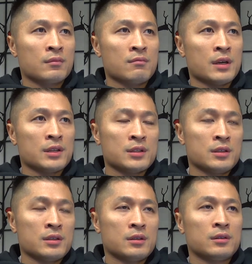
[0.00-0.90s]
makes
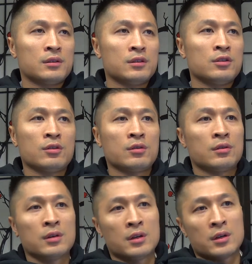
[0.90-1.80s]
it, you know,
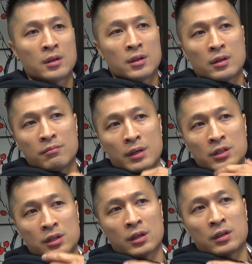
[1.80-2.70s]

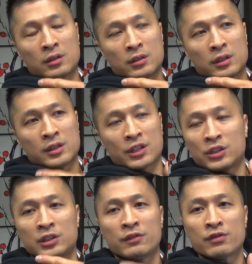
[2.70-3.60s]
makes our
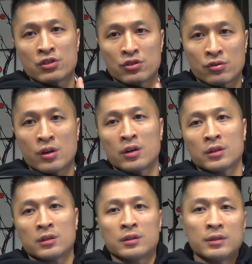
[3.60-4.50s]
connection even
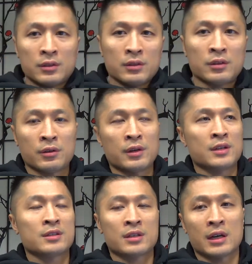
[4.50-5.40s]
stronger, you know,
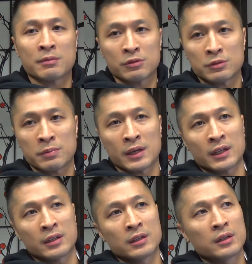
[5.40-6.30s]
as time goes
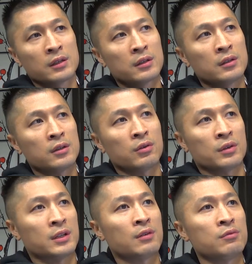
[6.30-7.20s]
by,
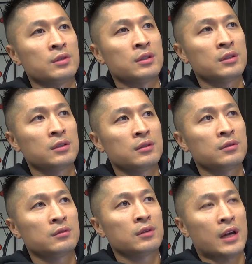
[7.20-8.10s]
knowing that we
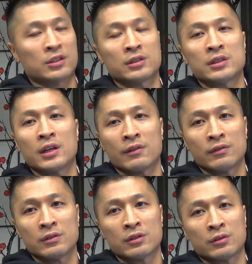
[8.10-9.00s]
actually ever,
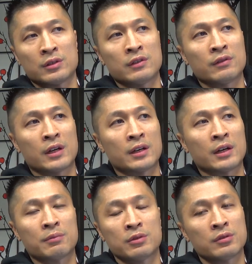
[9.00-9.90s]
you know even had an
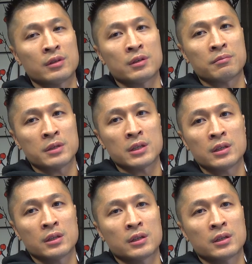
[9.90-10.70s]
opportunity to meet